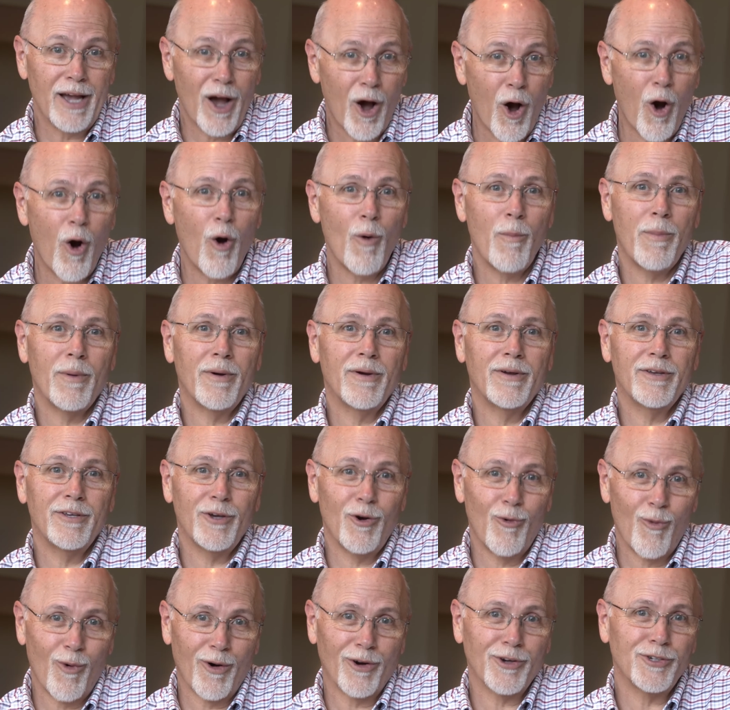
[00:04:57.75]
hope
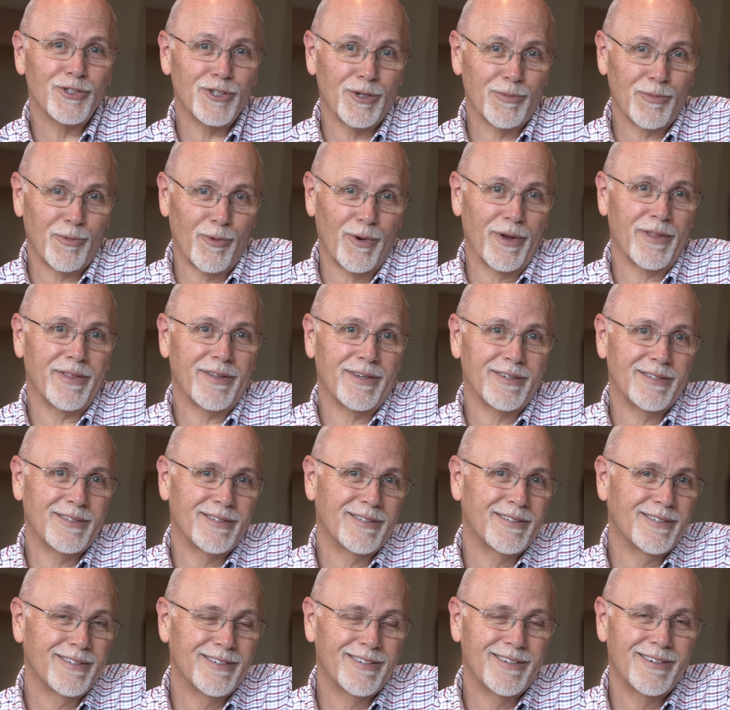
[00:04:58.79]
you'll worship with
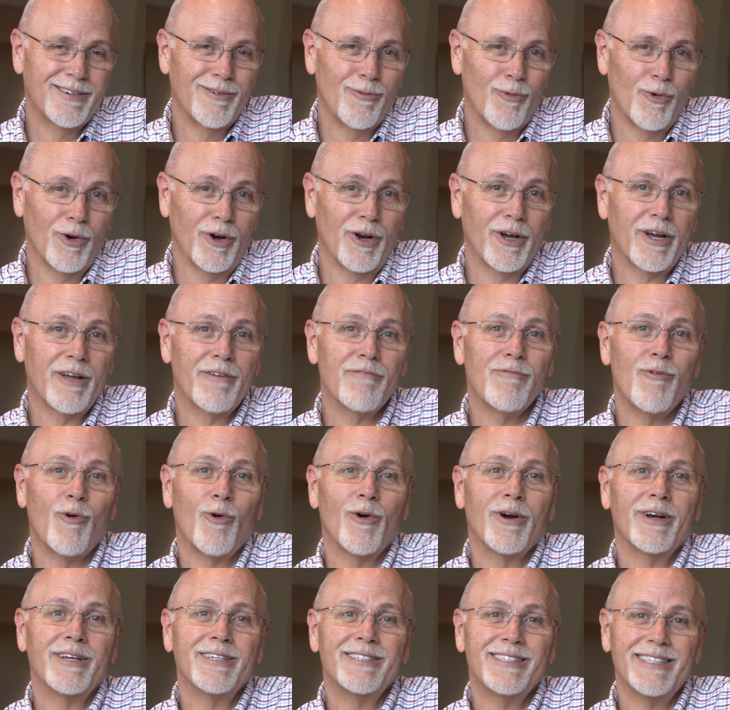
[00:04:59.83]
us. We're looking
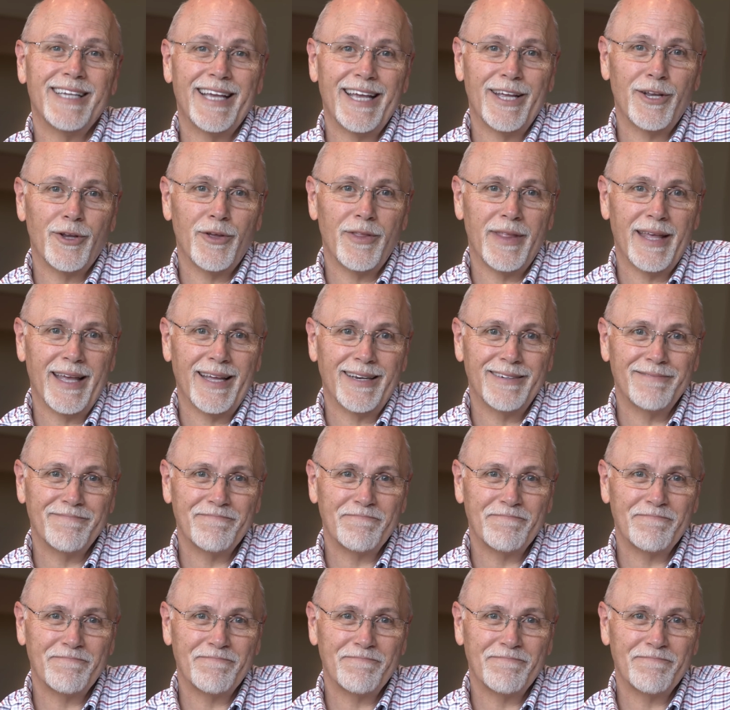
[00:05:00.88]
forward to seeing you then.